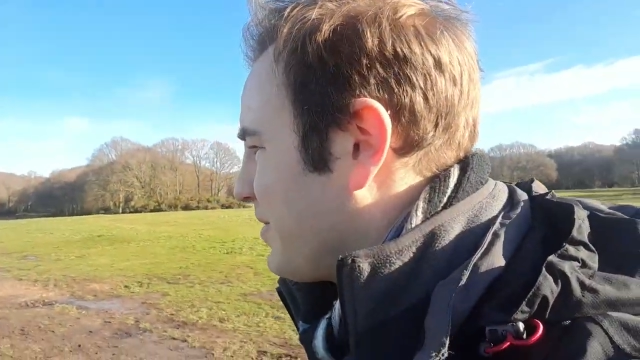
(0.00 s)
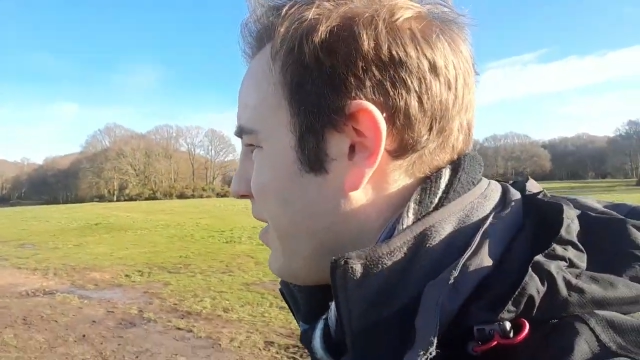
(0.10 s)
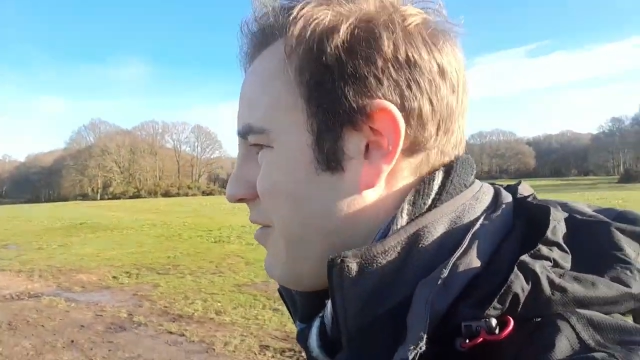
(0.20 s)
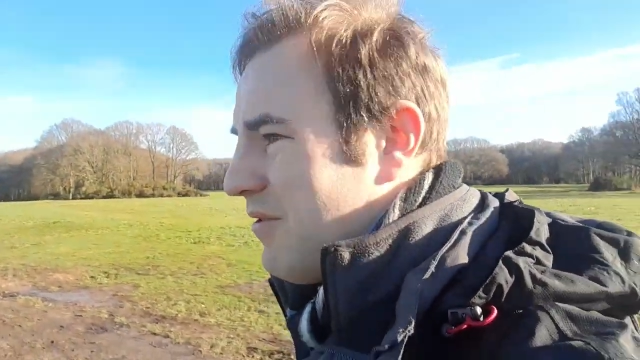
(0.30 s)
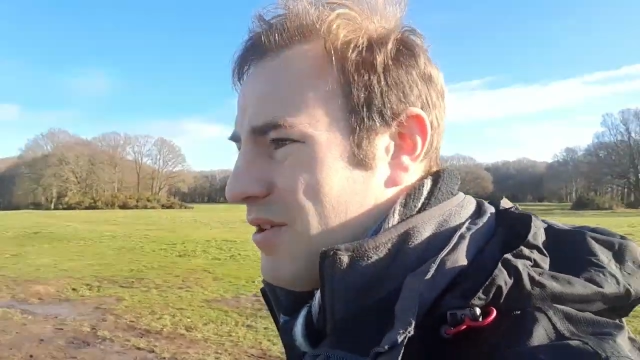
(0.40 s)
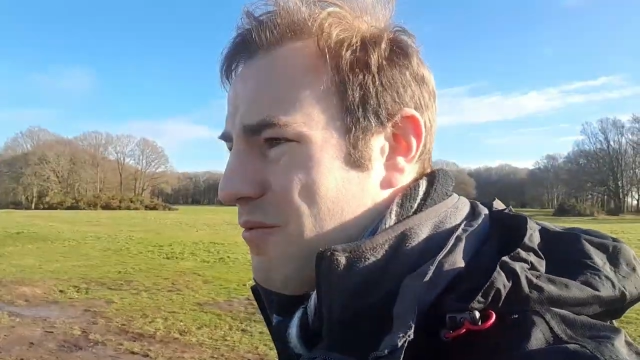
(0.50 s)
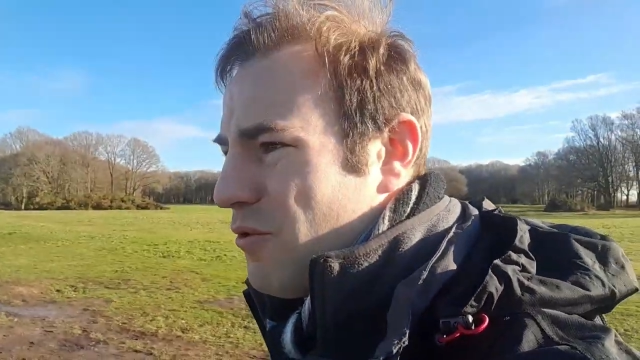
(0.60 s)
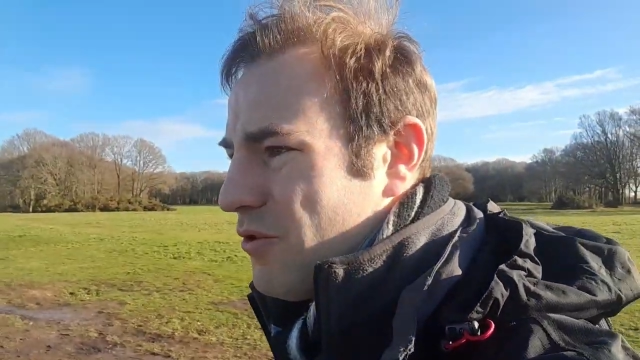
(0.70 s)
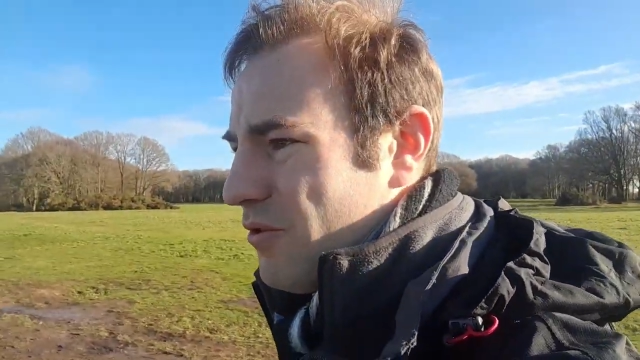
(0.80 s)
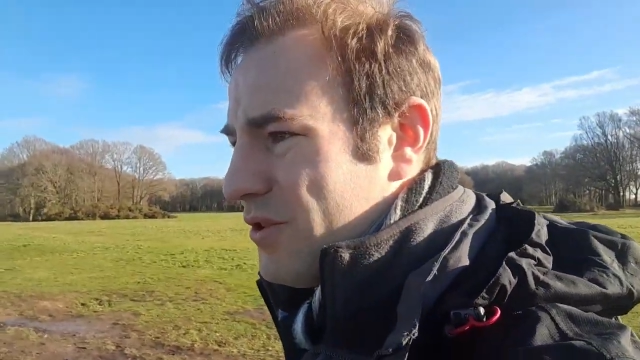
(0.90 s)
So I'm going to
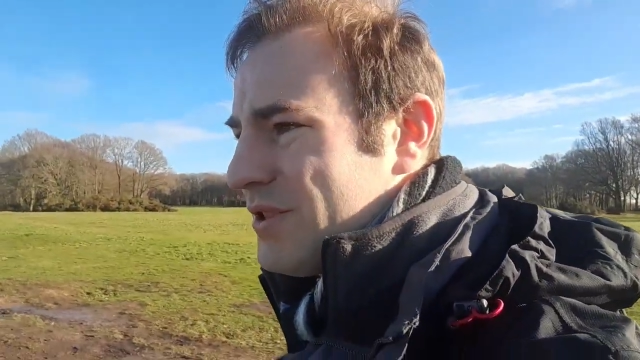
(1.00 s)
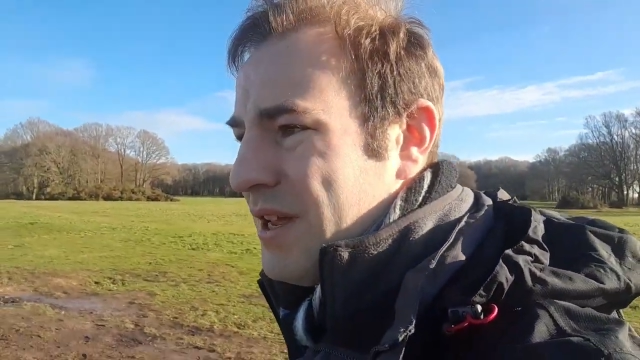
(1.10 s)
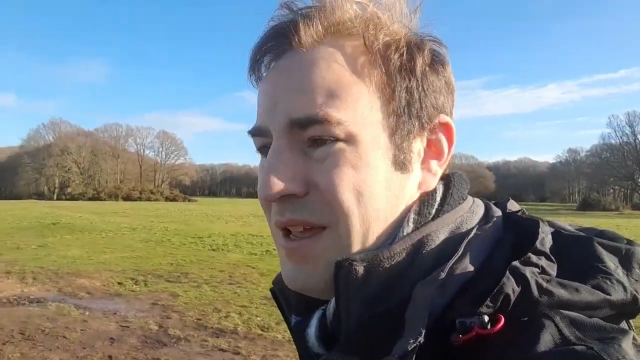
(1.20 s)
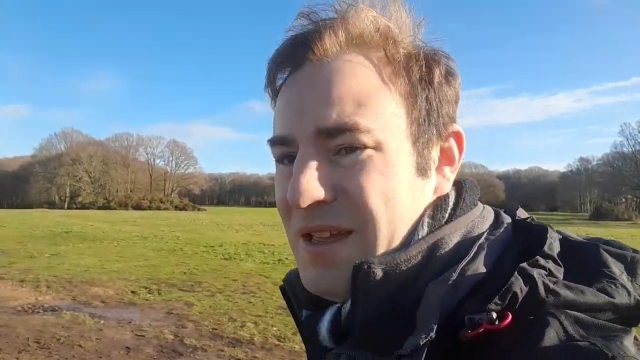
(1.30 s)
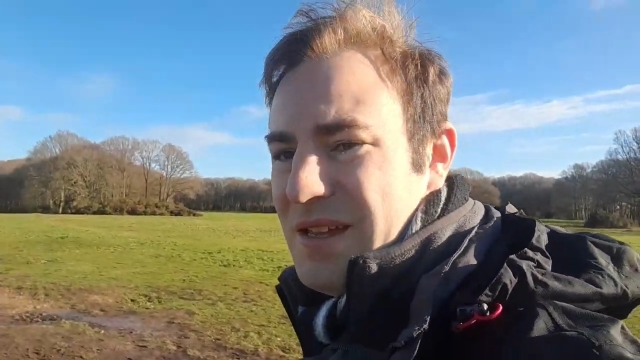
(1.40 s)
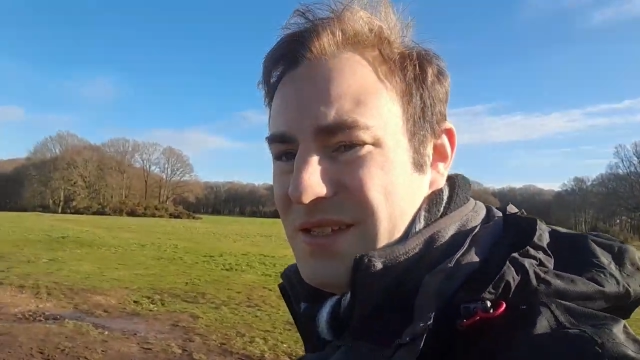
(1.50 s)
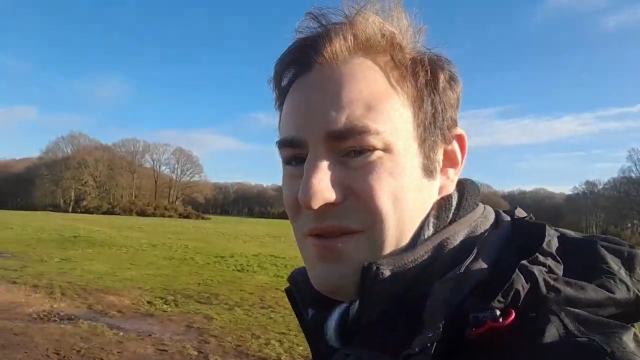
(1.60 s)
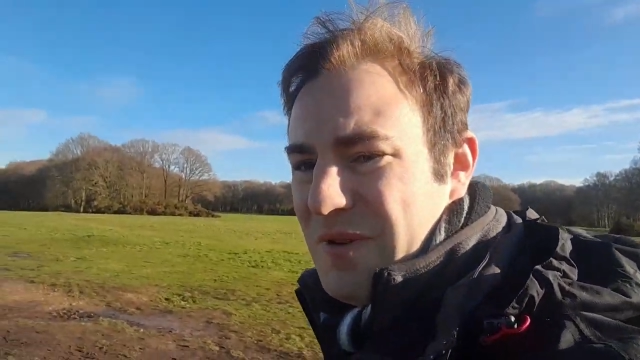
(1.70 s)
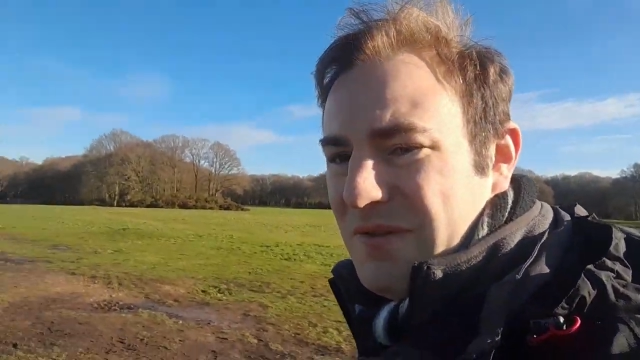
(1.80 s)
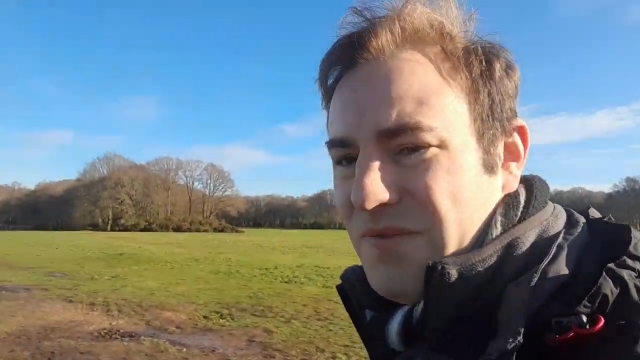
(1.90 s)
walk across and see
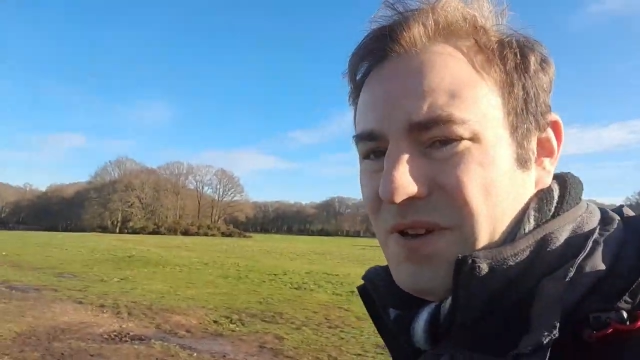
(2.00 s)
what we can